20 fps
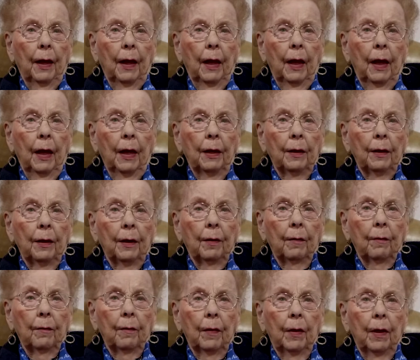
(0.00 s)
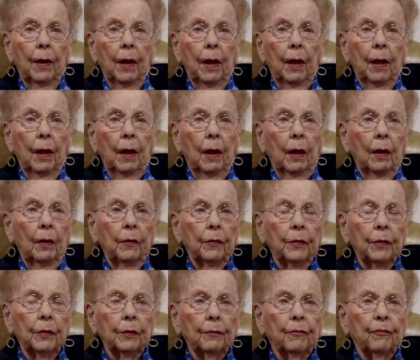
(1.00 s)
And
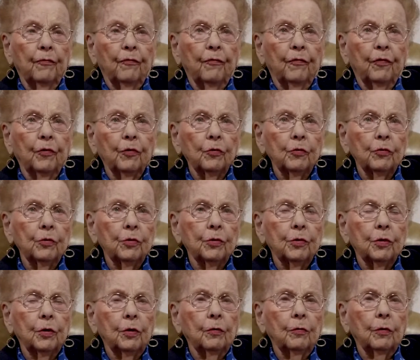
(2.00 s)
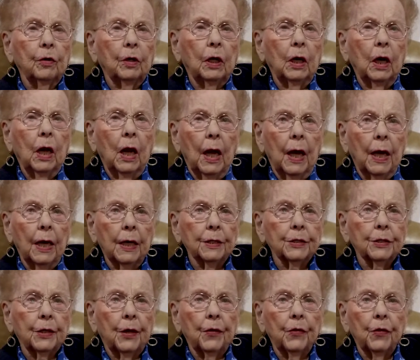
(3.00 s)
the first
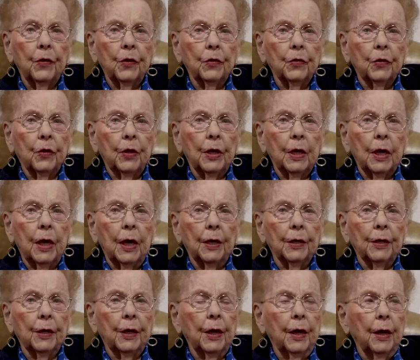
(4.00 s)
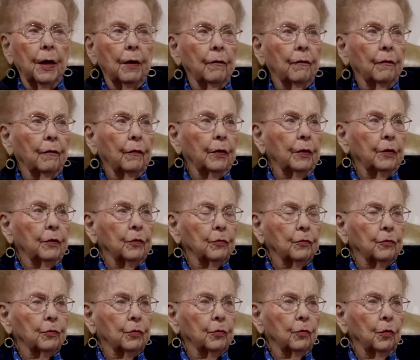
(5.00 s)
class, I think they had to have either
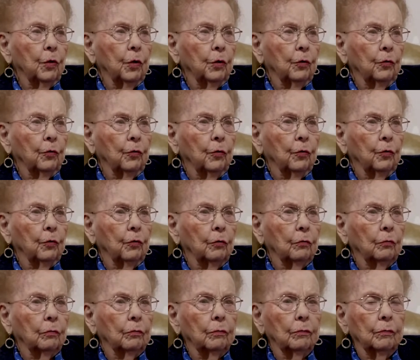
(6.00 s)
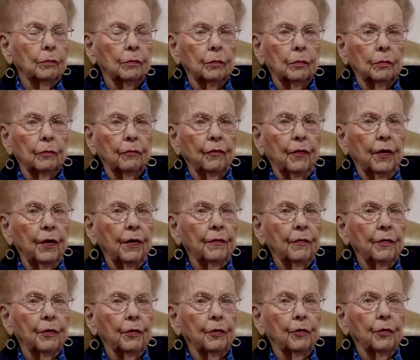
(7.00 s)
200 or
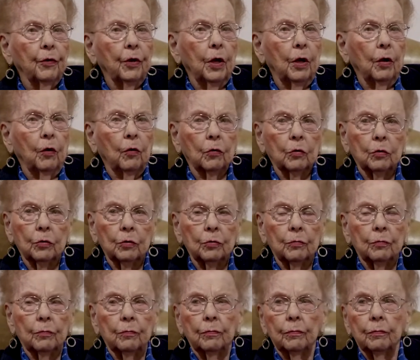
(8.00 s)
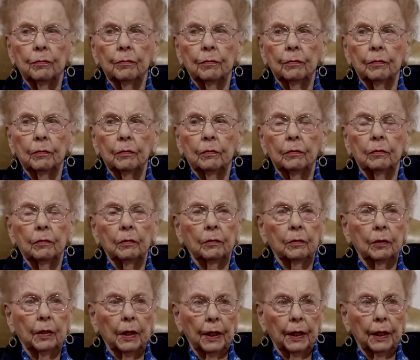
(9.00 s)
500 hours to
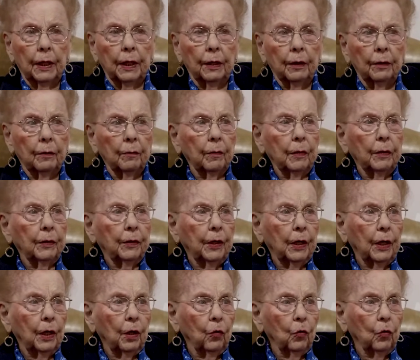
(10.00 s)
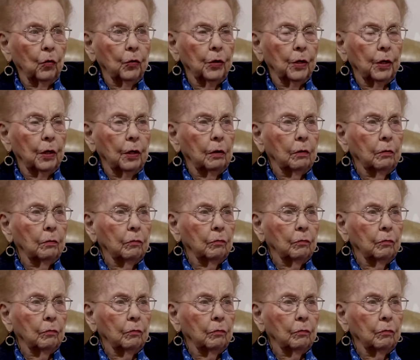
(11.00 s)
get in, but they lowered the